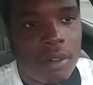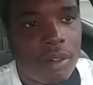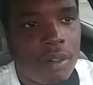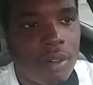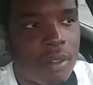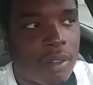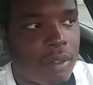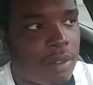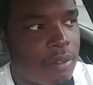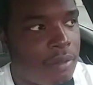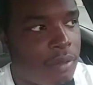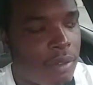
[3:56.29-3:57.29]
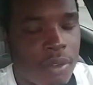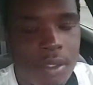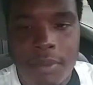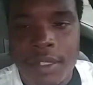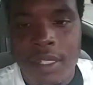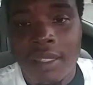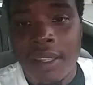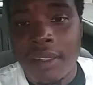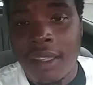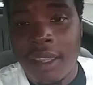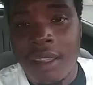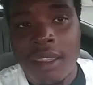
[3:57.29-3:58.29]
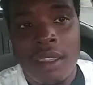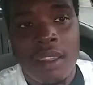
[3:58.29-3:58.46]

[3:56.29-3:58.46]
or you know, some shit like that.